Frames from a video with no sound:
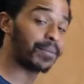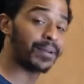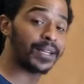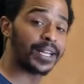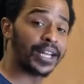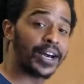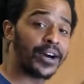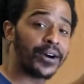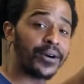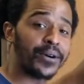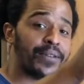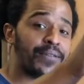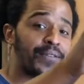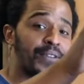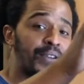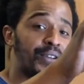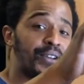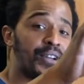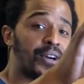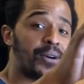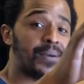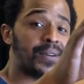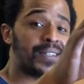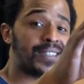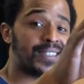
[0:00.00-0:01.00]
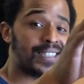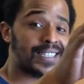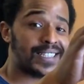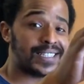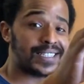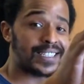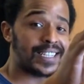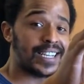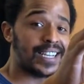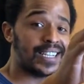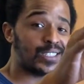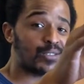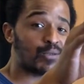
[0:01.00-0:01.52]
below if you know what this
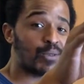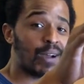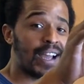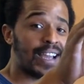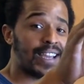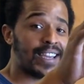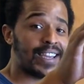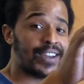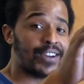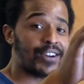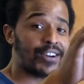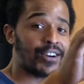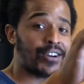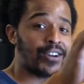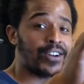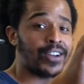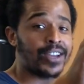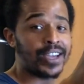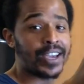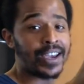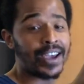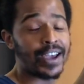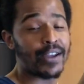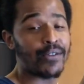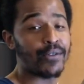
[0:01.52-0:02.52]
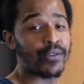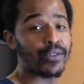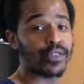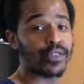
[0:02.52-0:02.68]
is right here. In